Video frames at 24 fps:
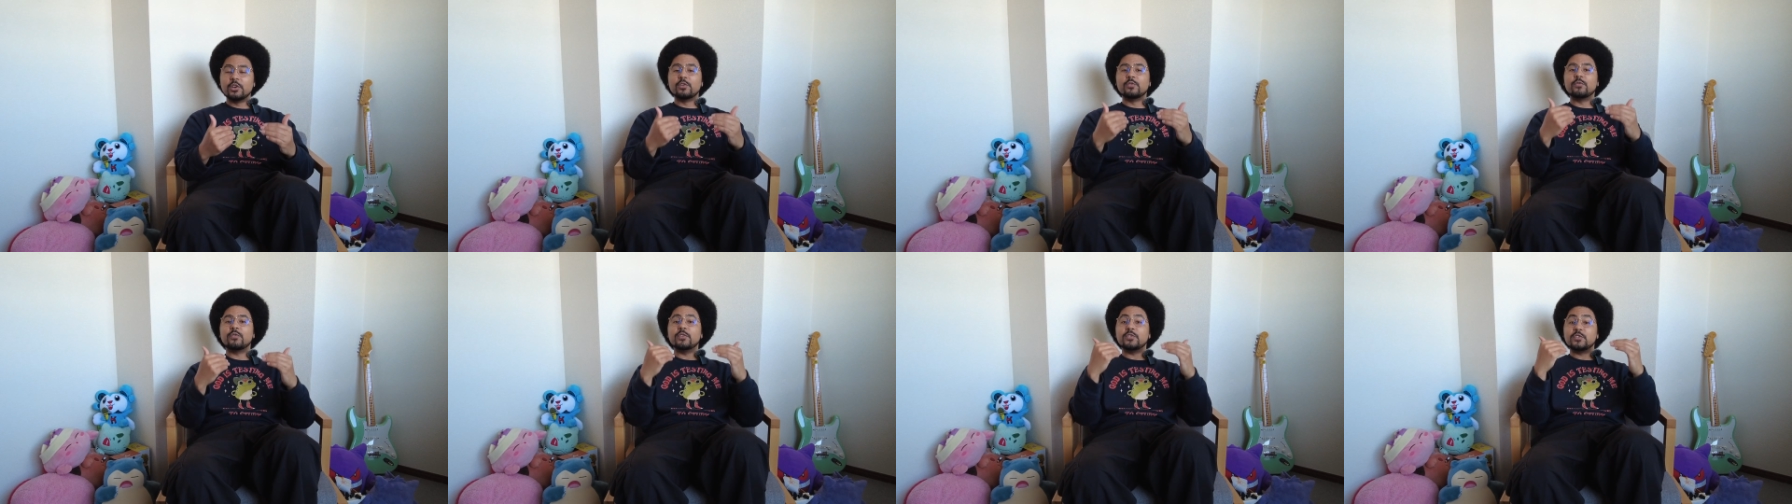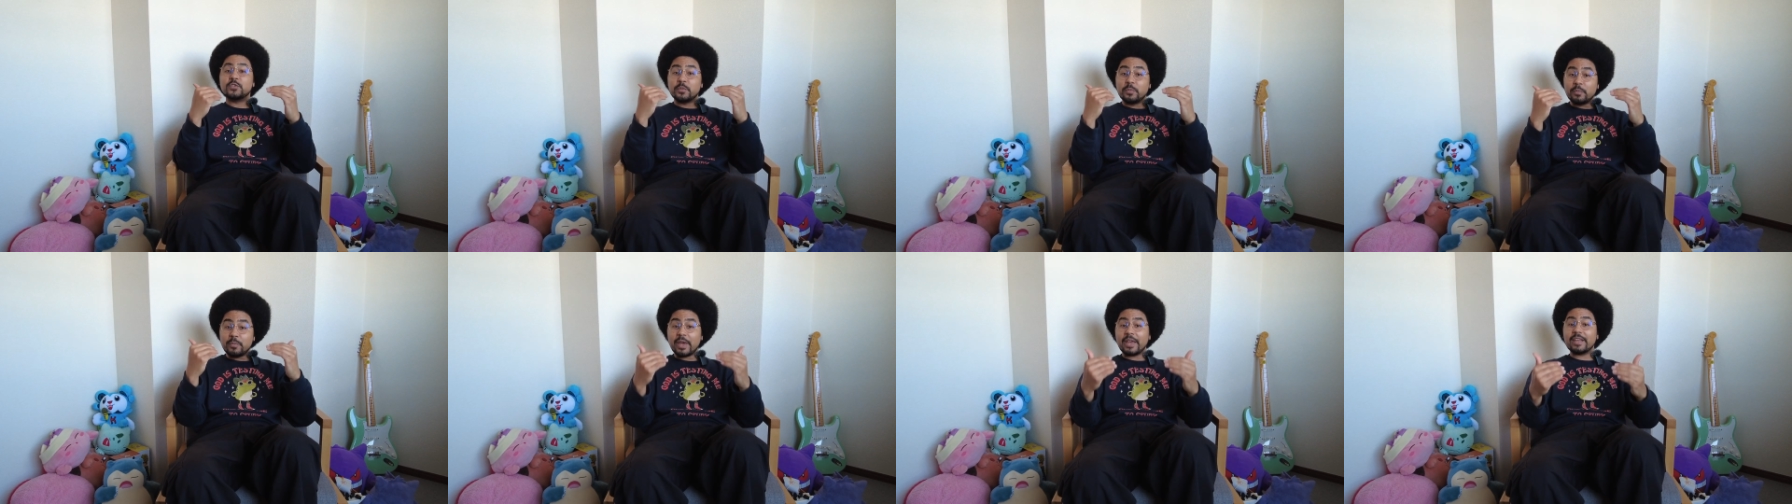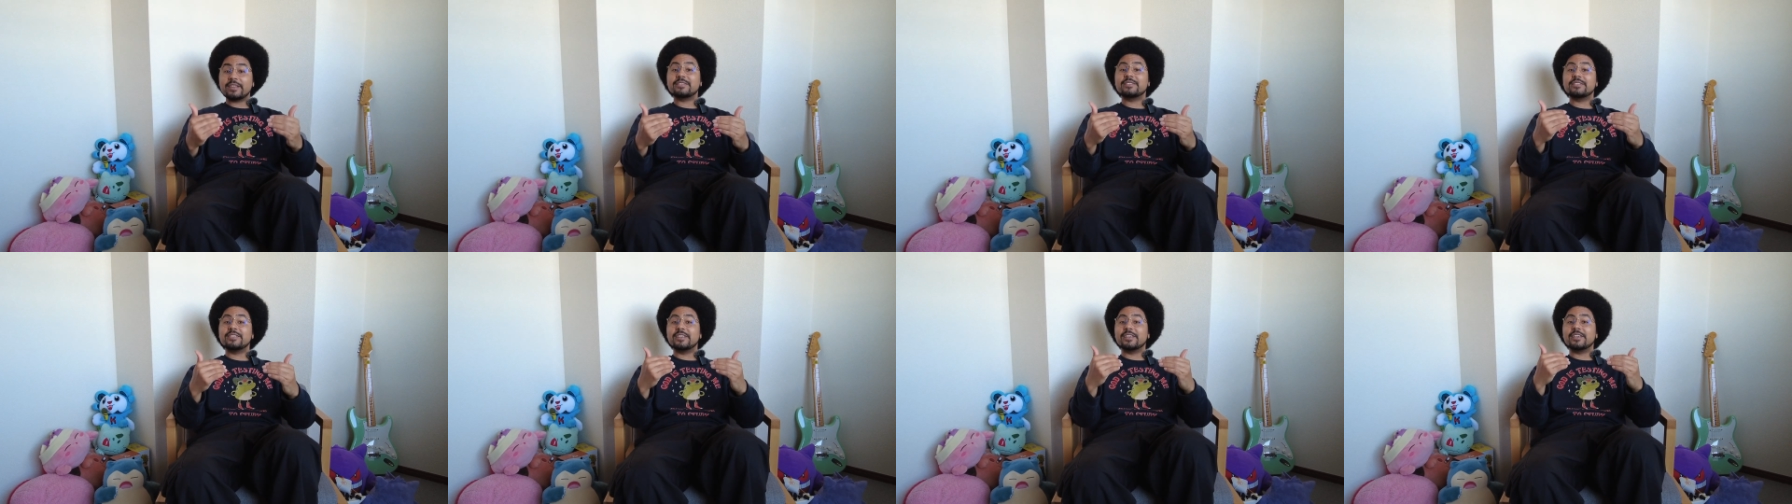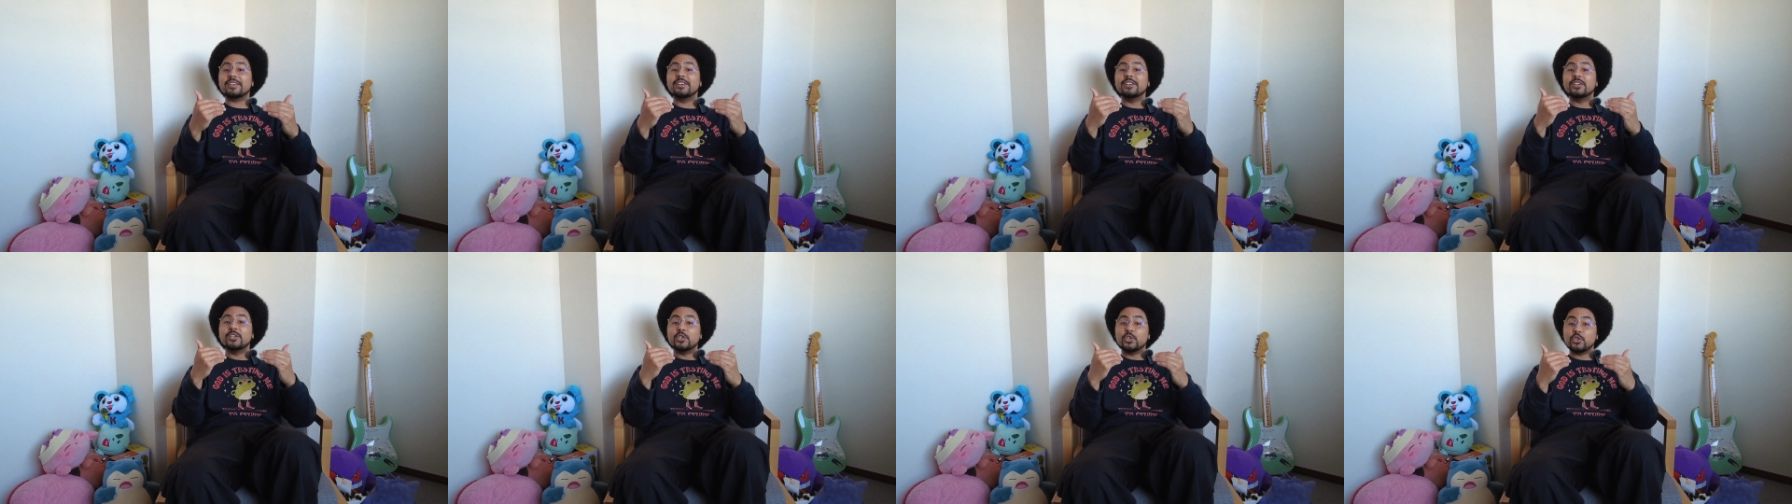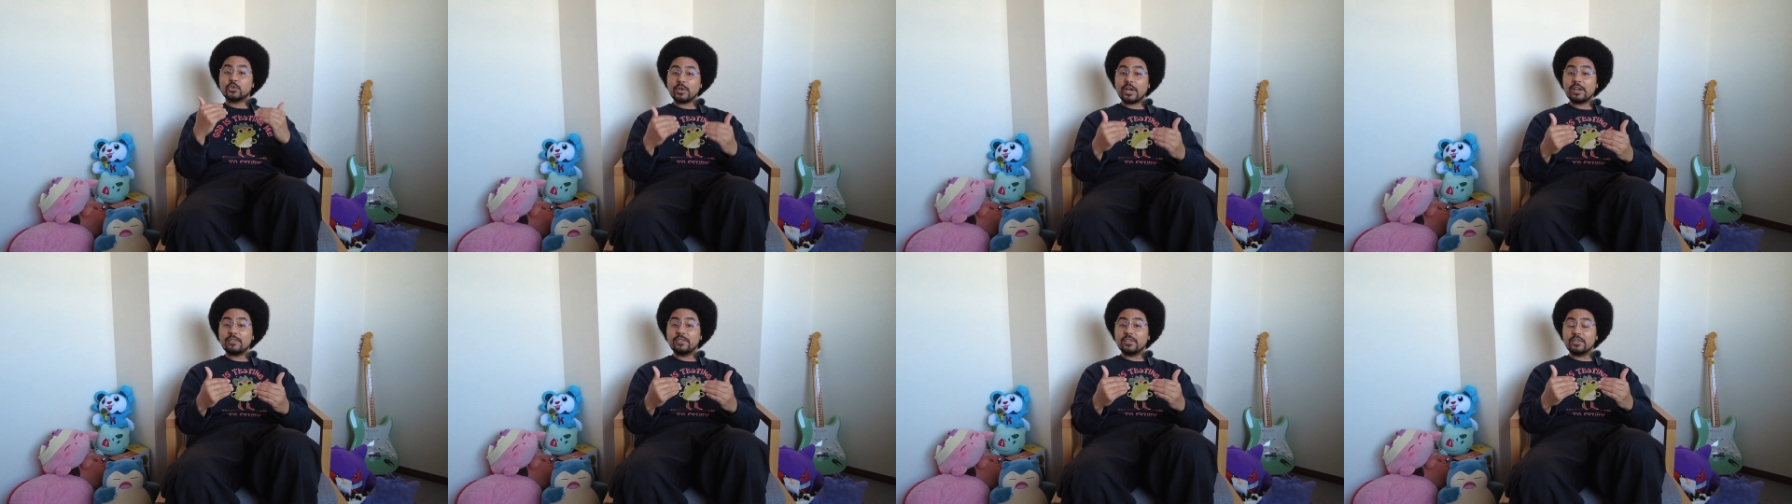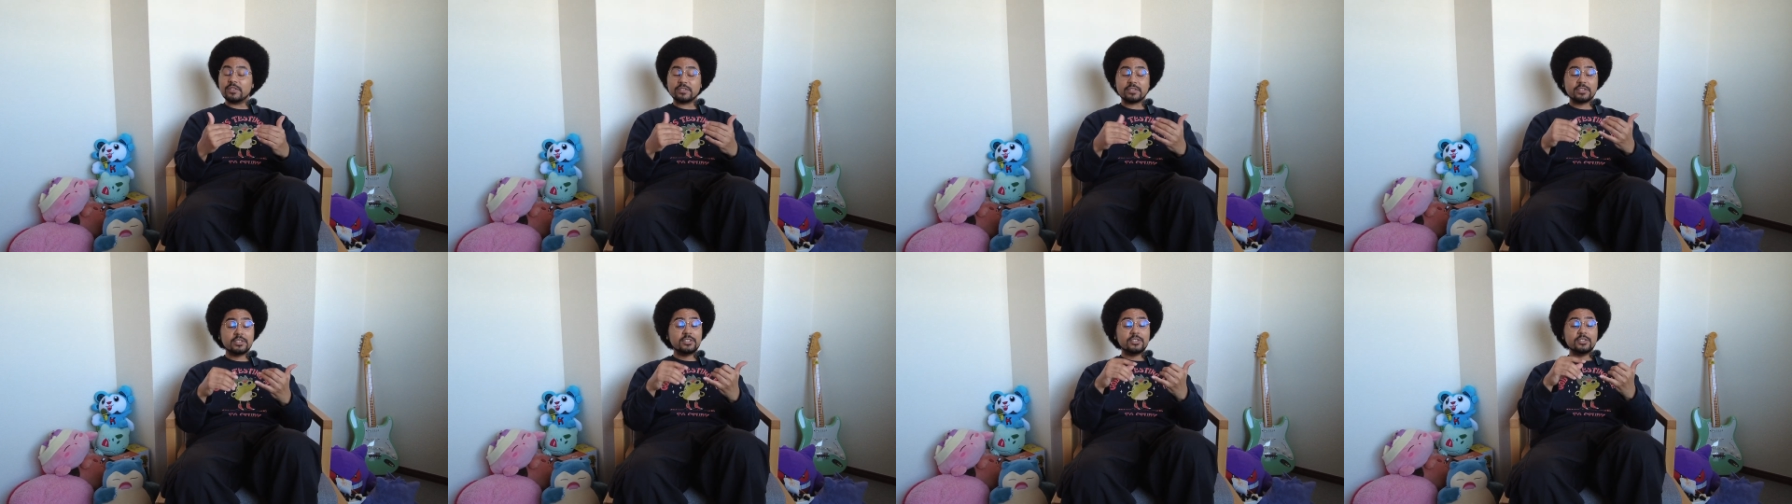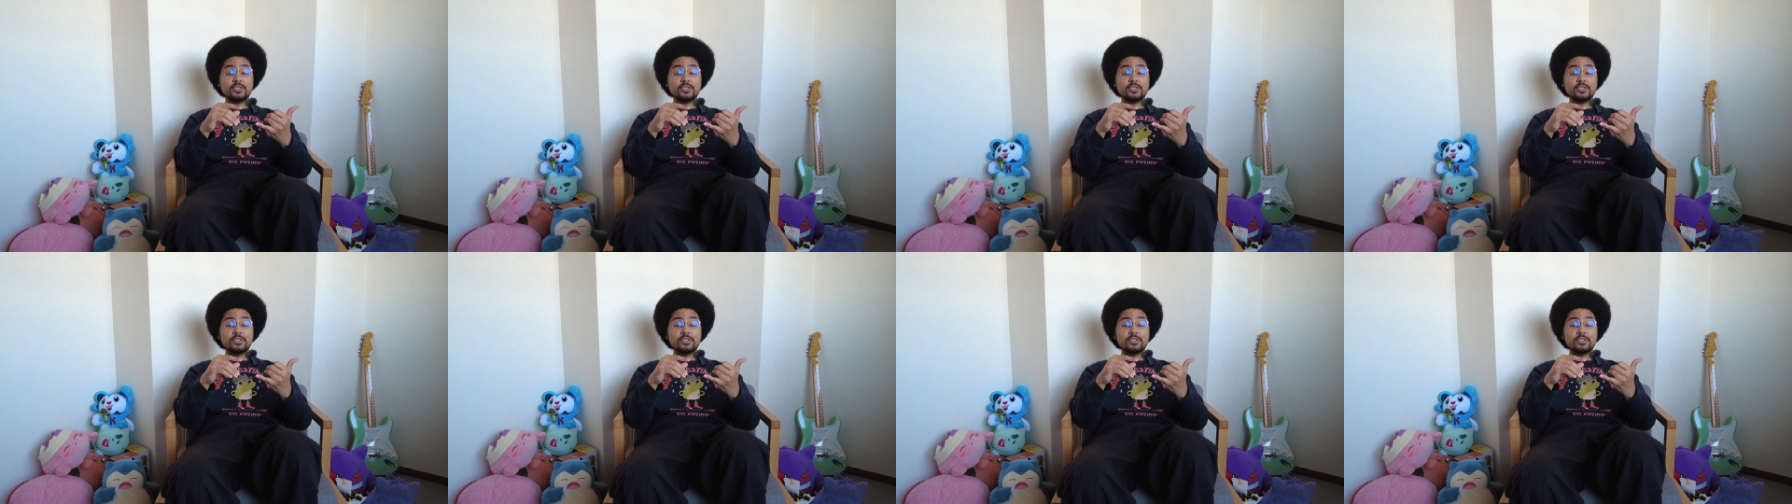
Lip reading: for domestic travelers.